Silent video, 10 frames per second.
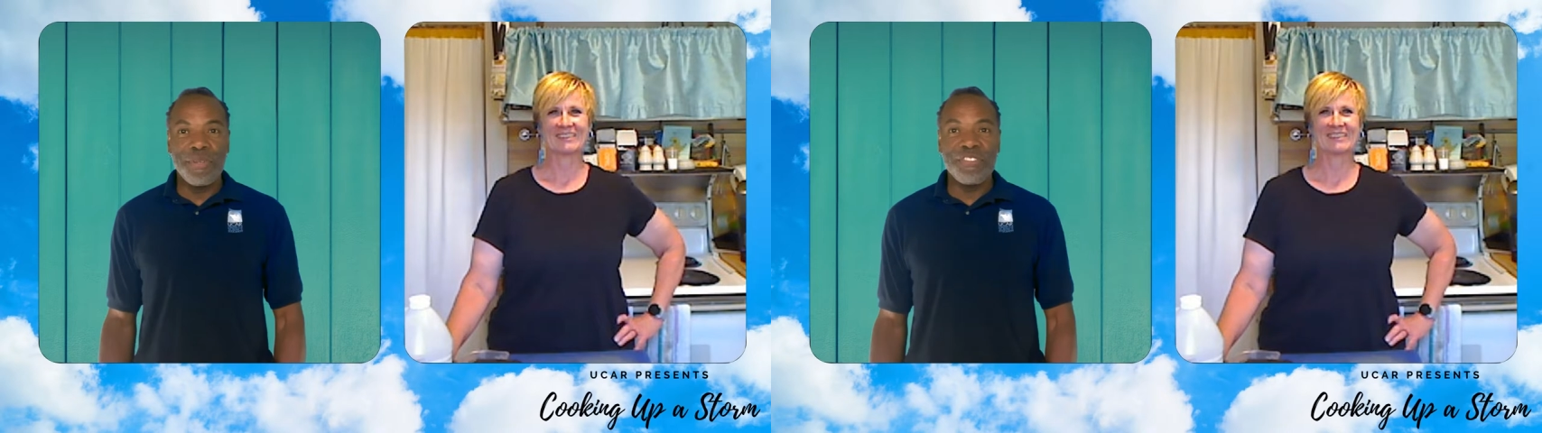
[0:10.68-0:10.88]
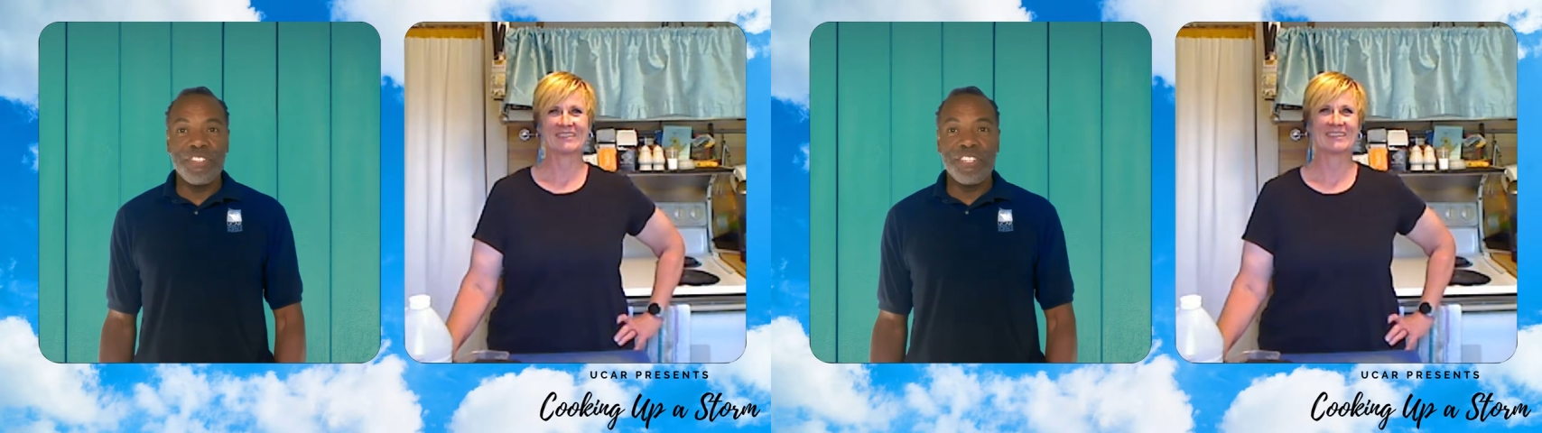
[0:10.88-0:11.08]

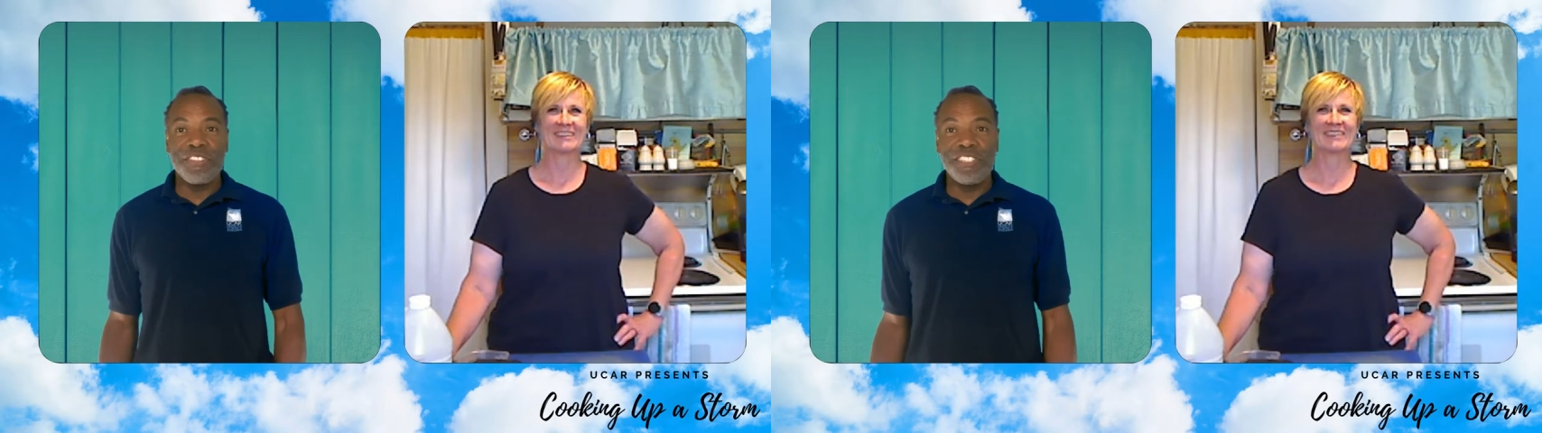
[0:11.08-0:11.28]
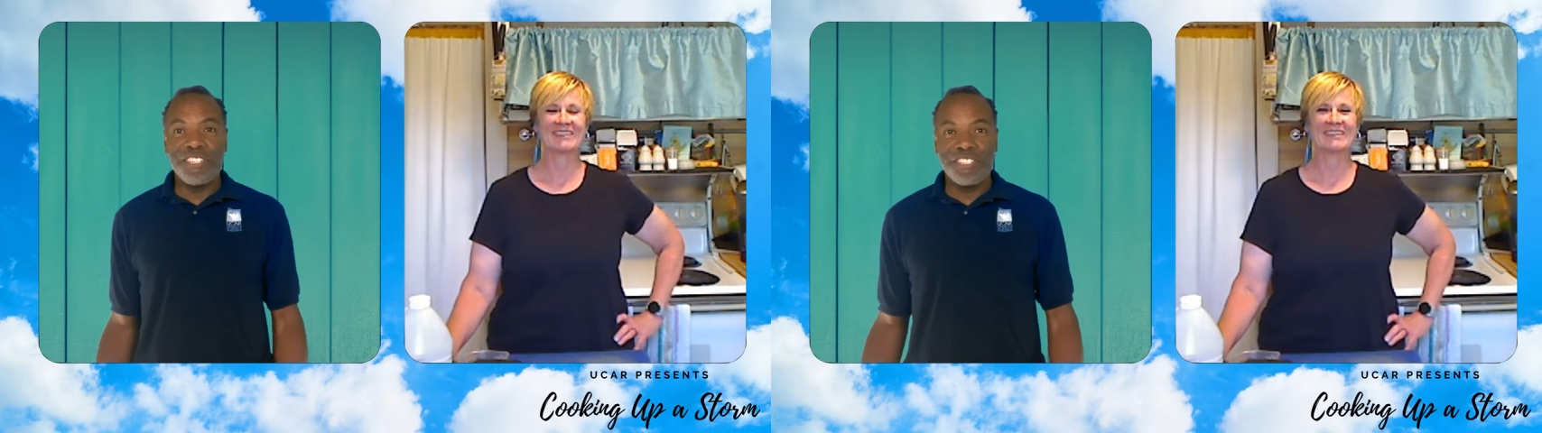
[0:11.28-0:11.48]

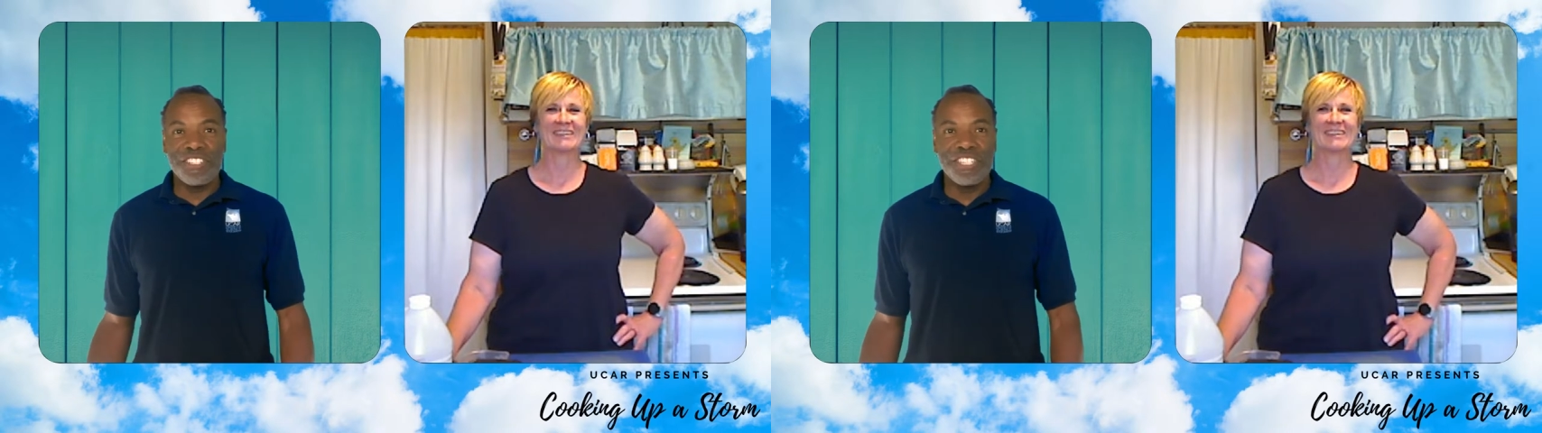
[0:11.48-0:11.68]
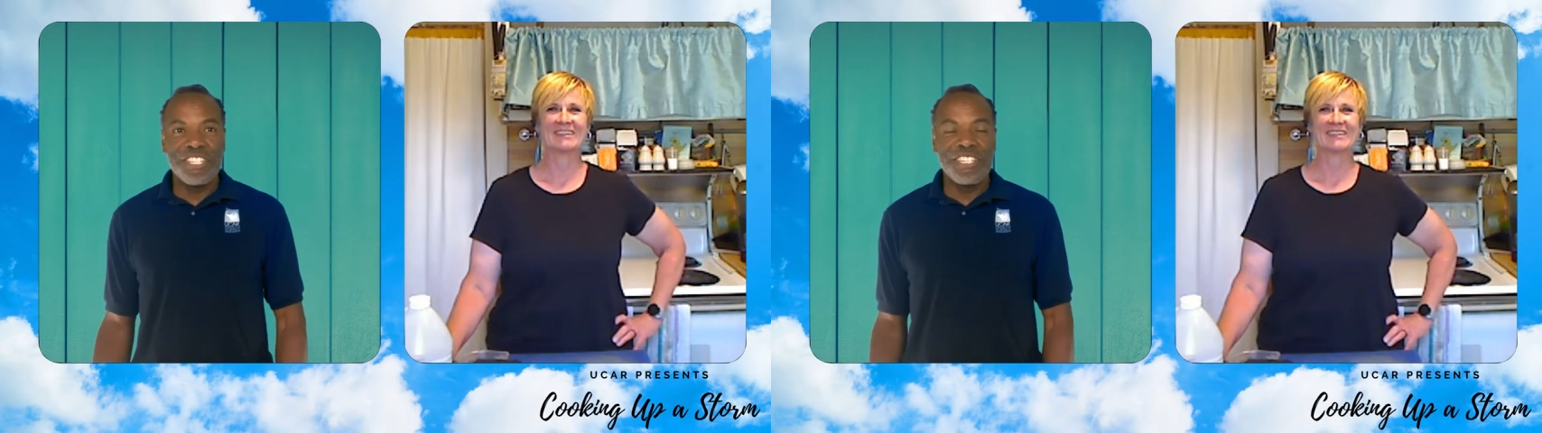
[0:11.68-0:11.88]
Speaker 1: Atmospheric
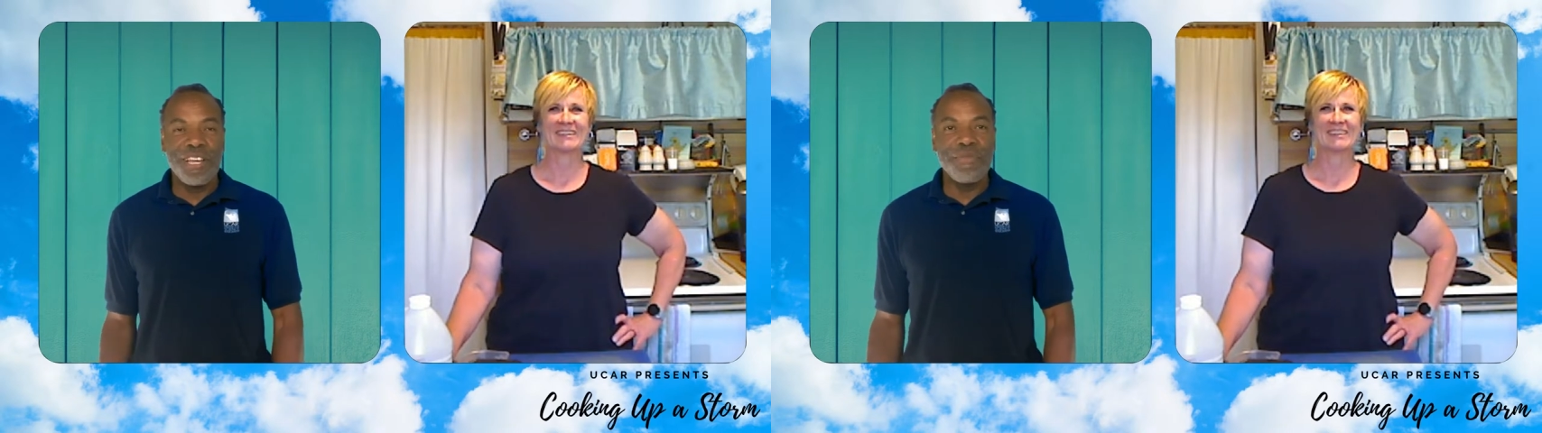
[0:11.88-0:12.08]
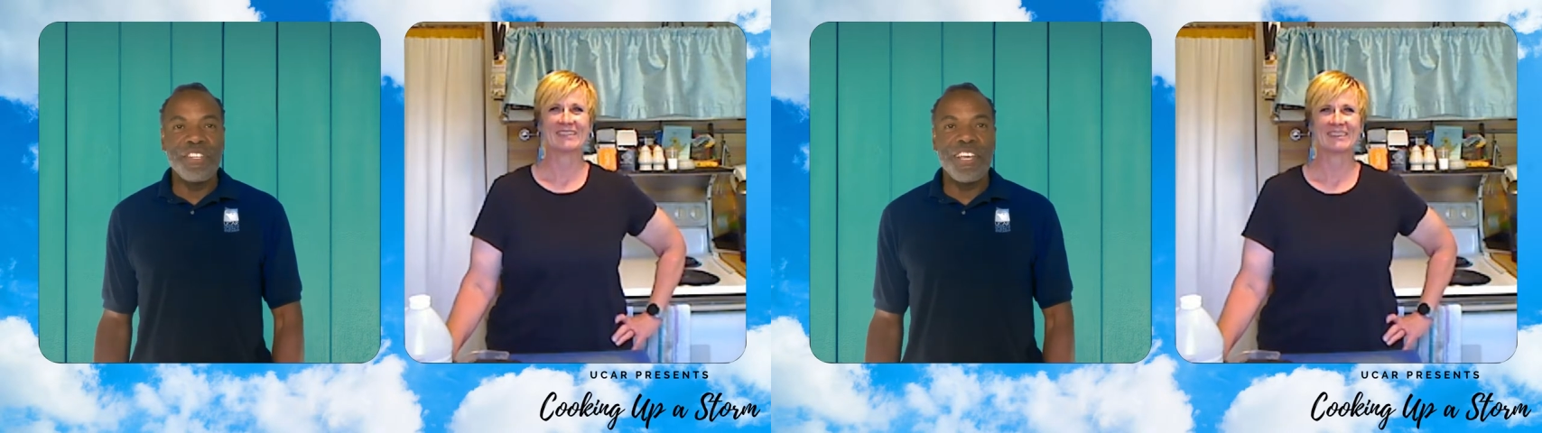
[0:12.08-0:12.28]
Research.
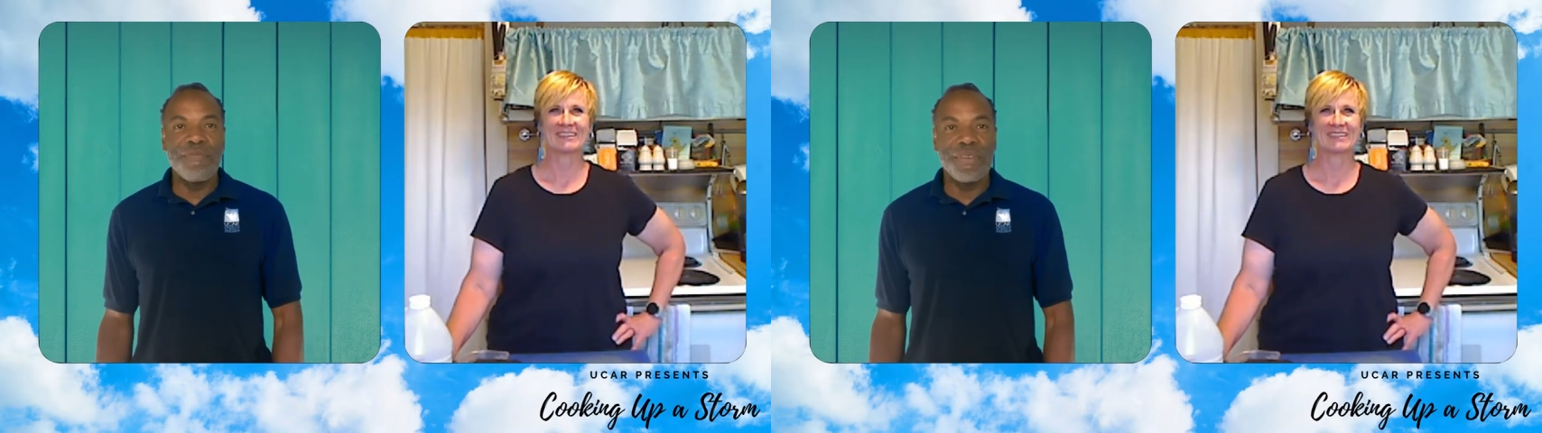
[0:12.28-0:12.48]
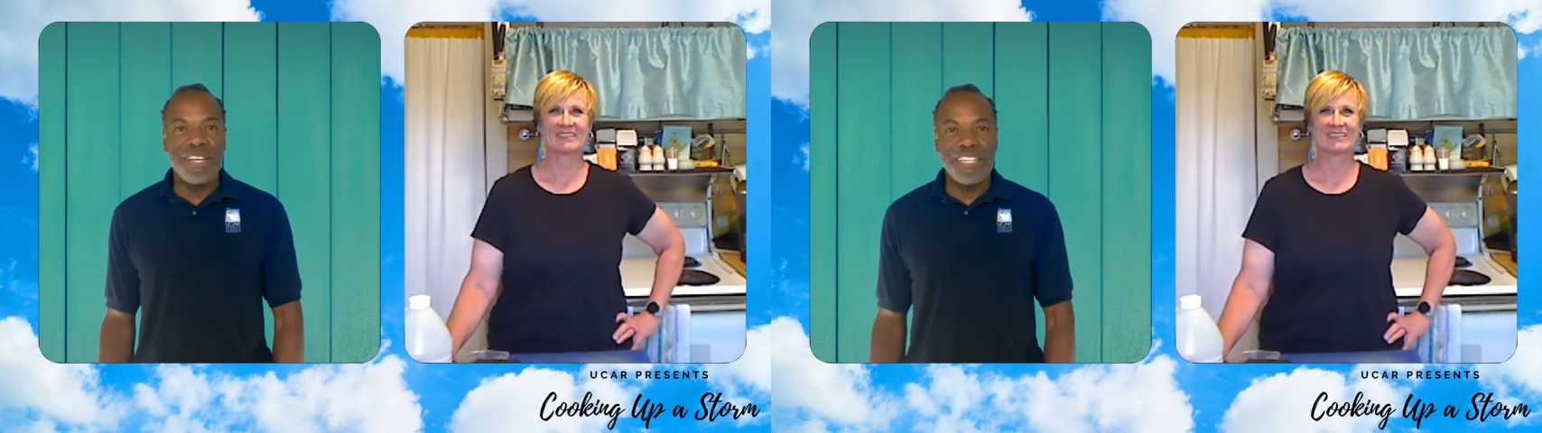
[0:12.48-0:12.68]
I'm
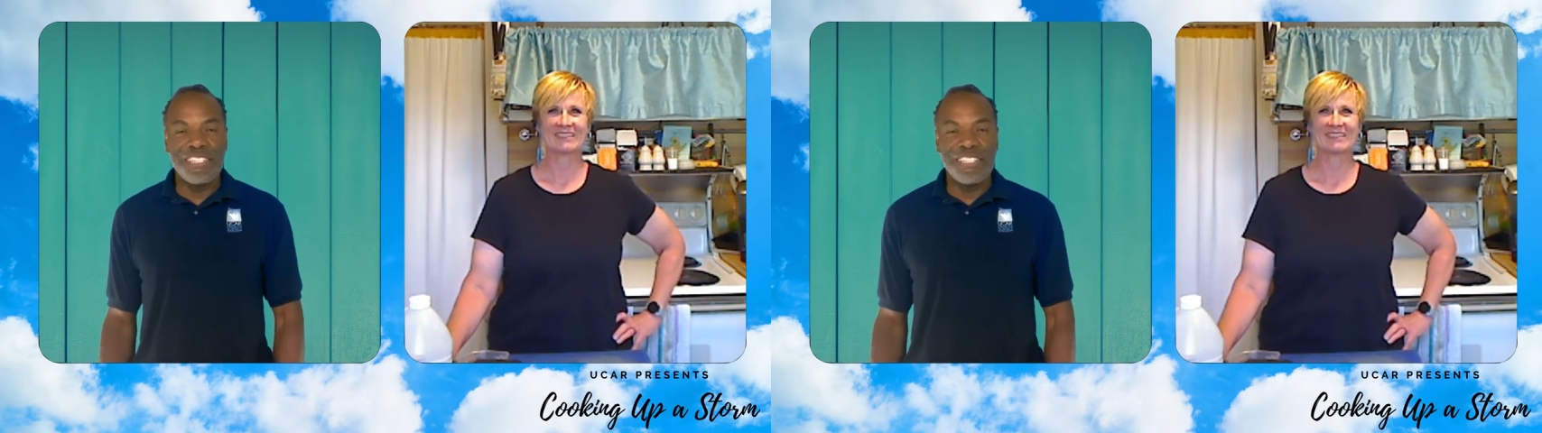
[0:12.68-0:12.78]
Tim,